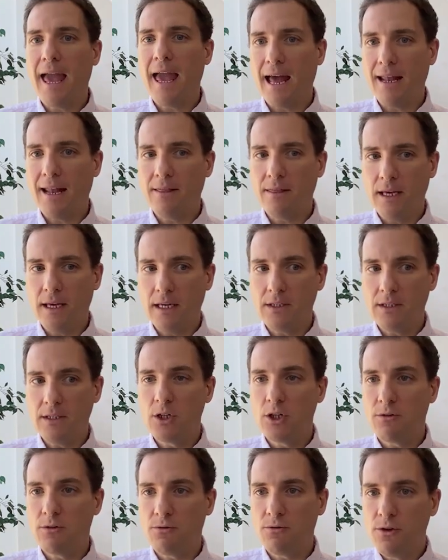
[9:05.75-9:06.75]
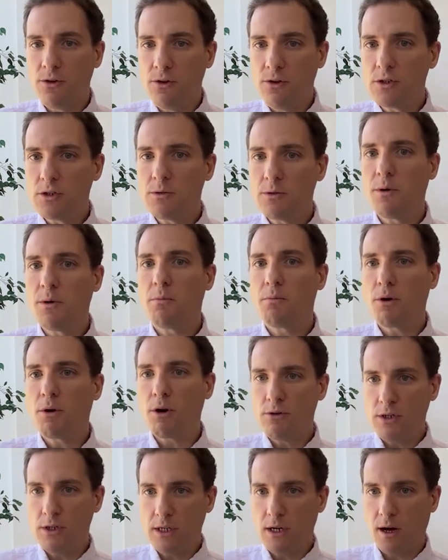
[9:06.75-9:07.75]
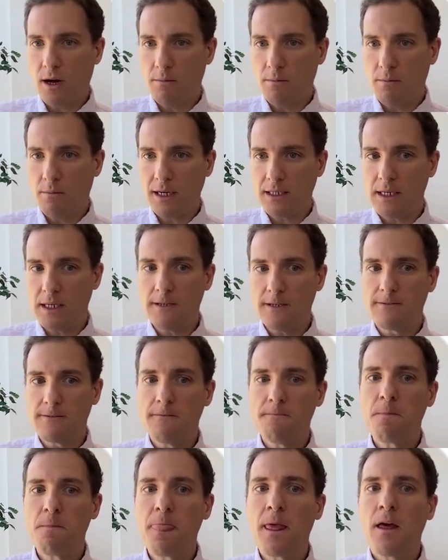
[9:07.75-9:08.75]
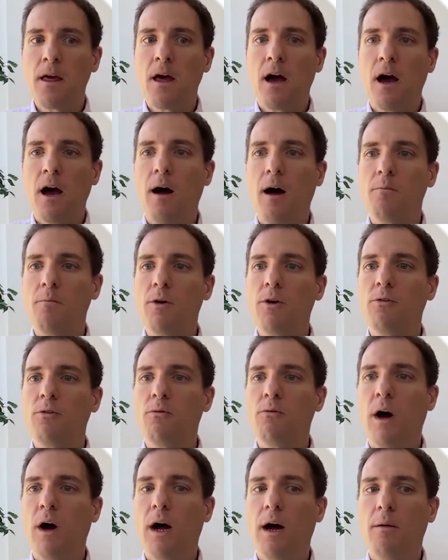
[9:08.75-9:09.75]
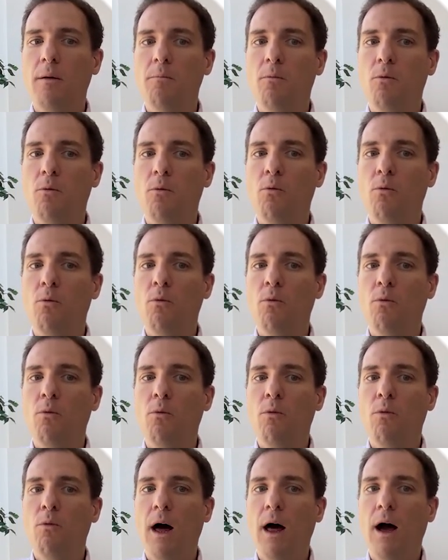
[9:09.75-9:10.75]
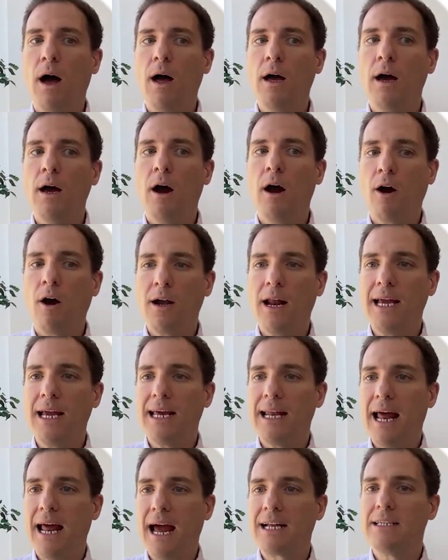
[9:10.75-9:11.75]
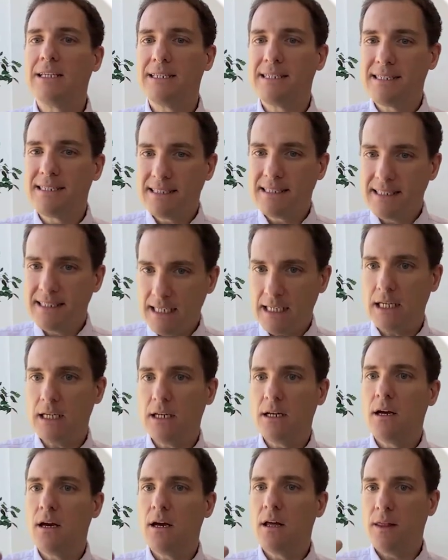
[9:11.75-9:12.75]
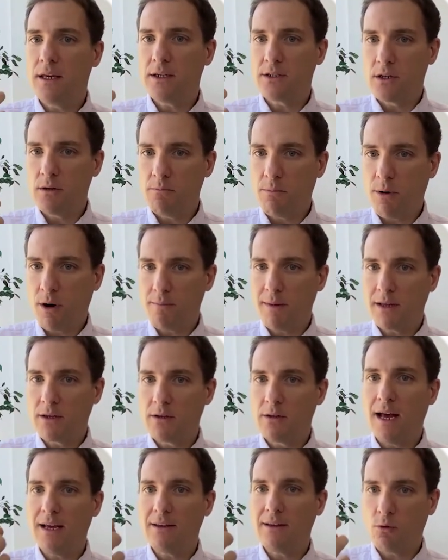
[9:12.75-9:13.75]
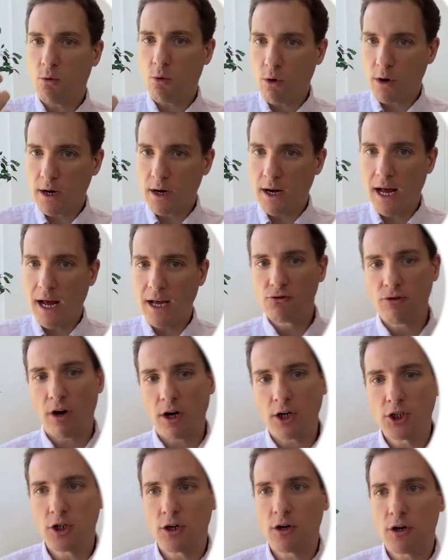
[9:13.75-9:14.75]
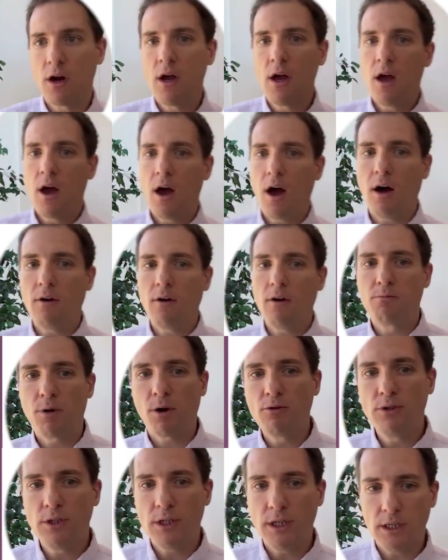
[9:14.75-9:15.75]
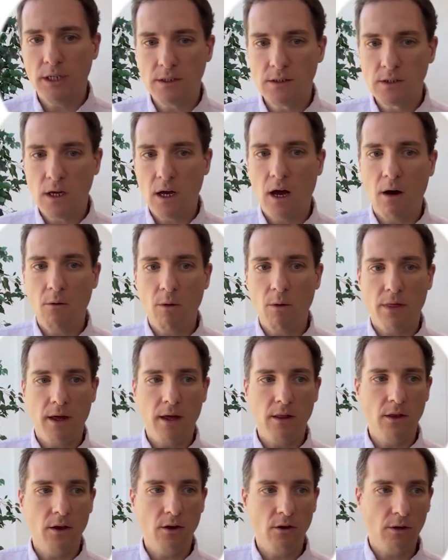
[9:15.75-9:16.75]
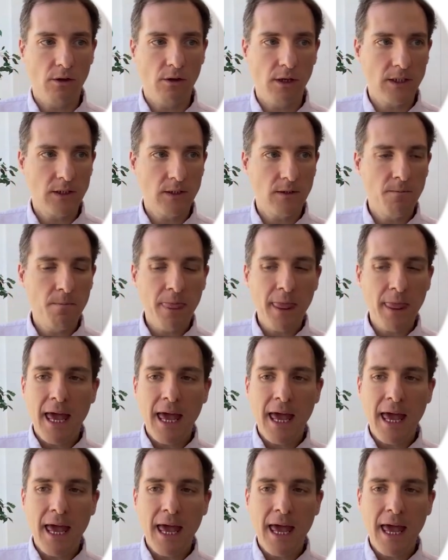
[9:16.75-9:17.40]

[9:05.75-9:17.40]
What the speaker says: and these diffusible protein complexes, RNA can act to seed this compartmentalized and organized structure of proteins within the nucleus.